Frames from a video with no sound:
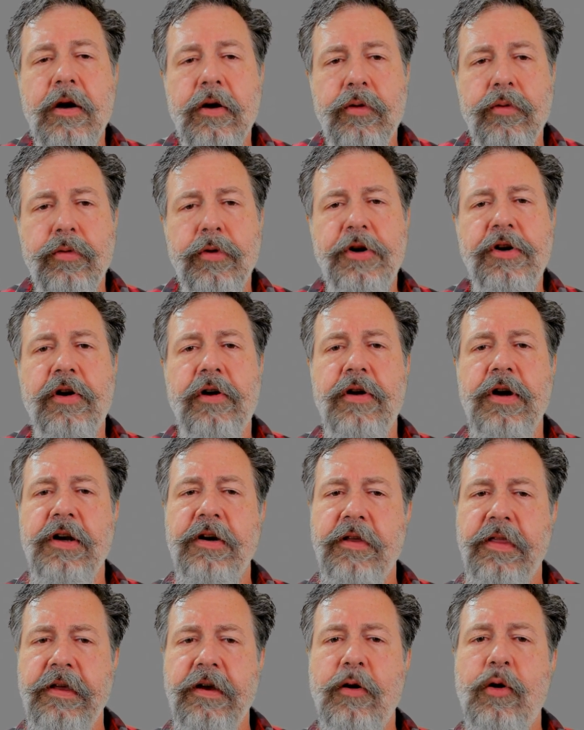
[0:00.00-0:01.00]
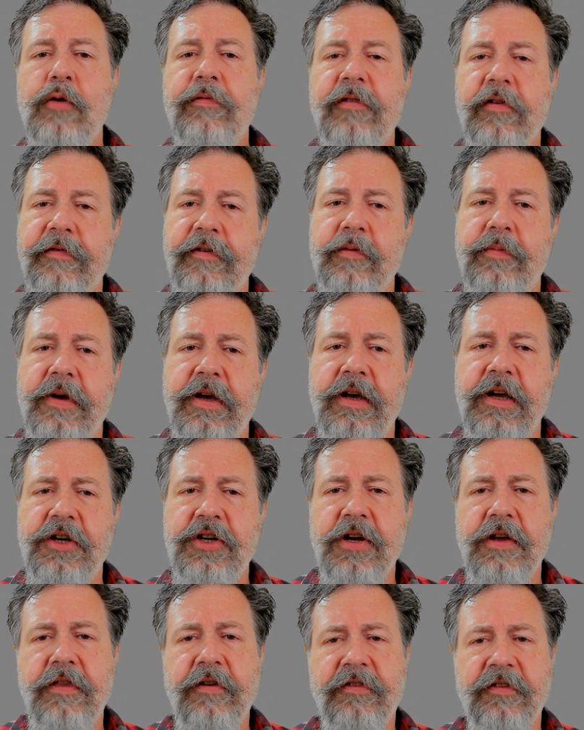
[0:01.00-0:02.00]
Returning to the overview
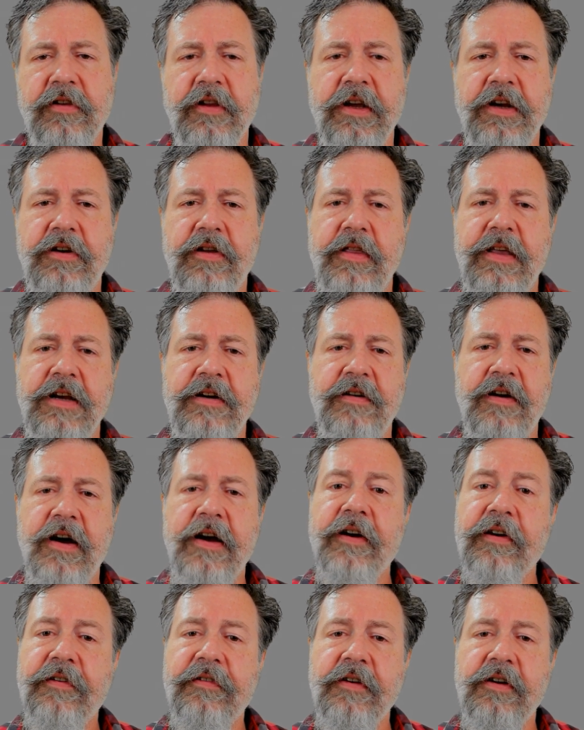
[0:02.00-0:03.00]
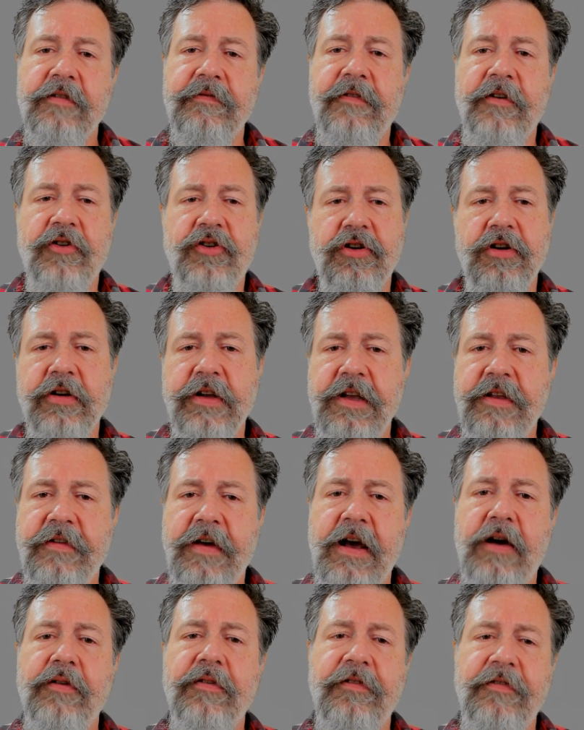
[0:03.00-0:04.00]
page, there's a link to the entire set of functional needs
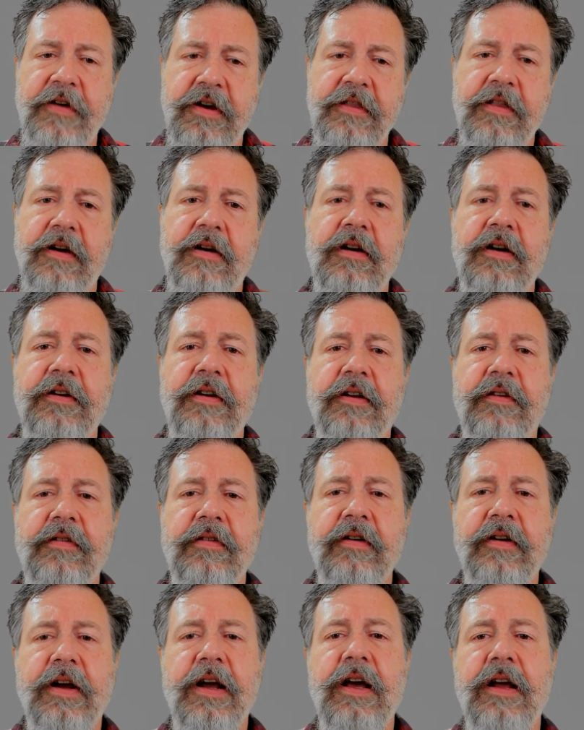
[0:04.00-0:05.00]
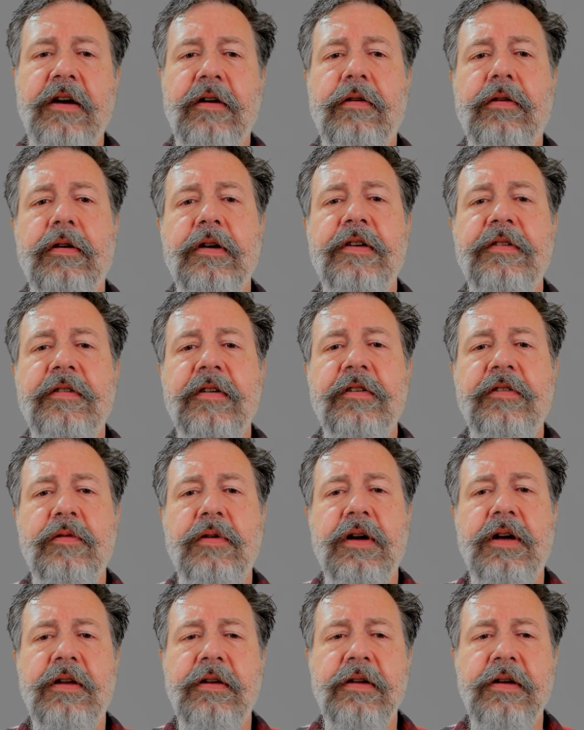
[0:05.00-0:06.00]
outside the context of their categories as
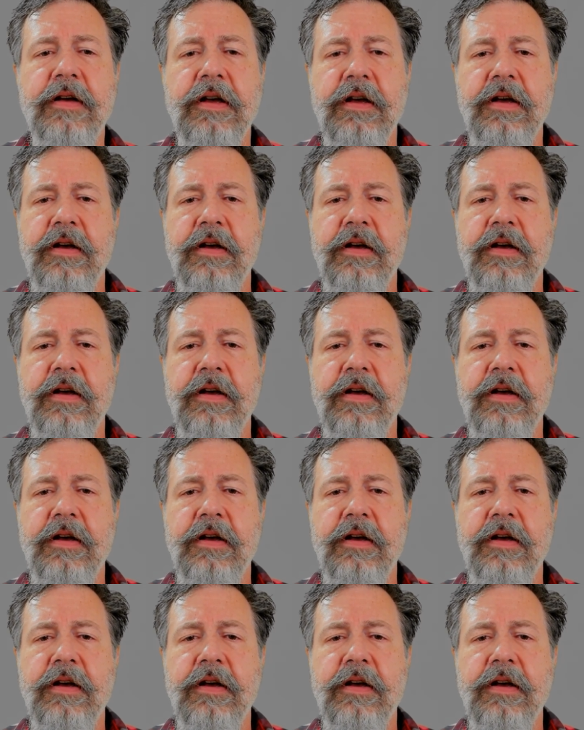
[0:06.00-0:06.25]
well.